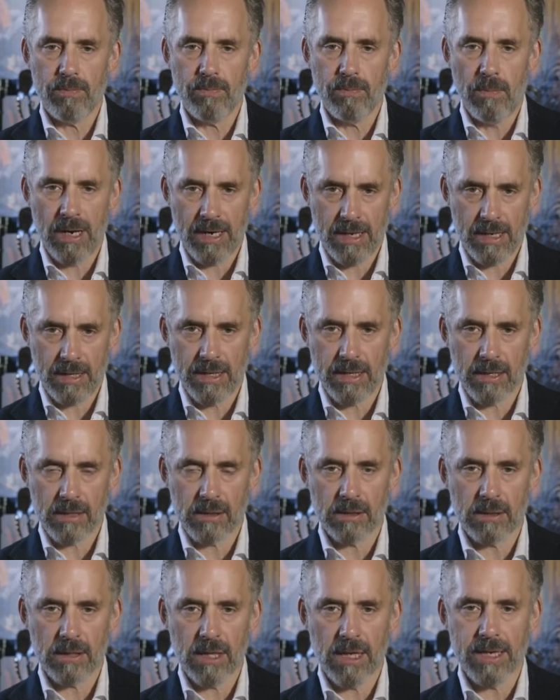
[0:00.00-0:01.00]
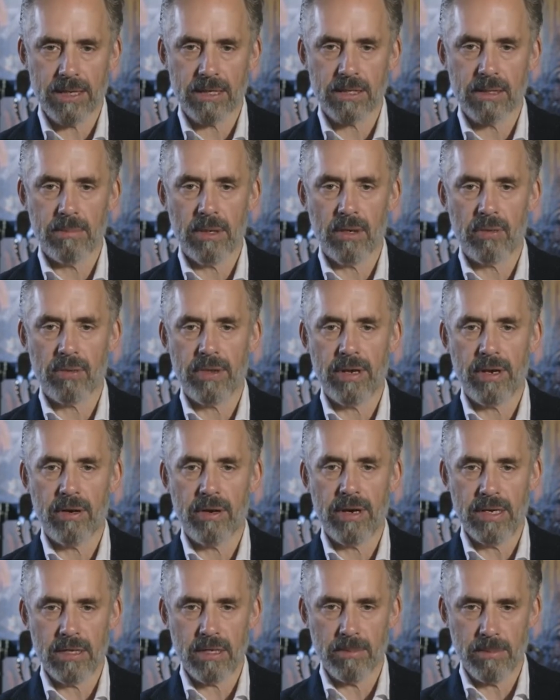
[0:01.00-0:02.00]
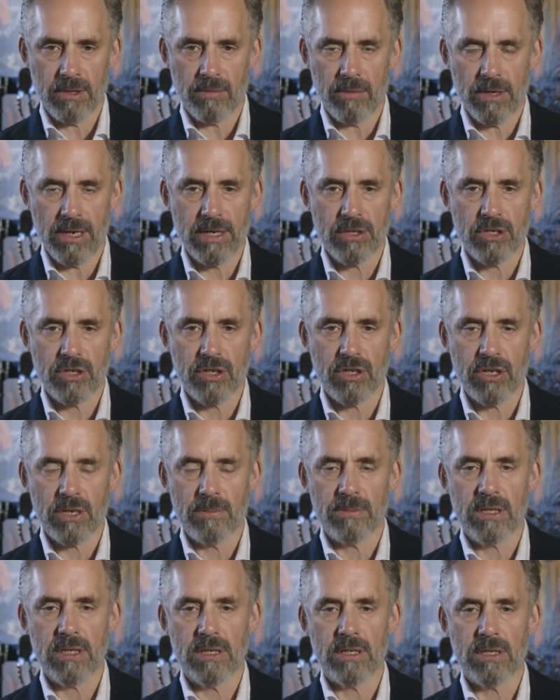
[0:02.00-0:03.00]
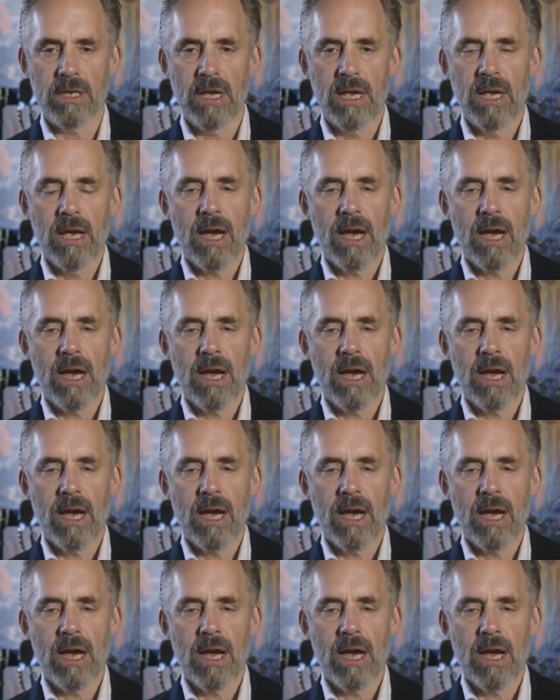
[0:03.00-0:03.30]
my clinical clients about their intimate relationships is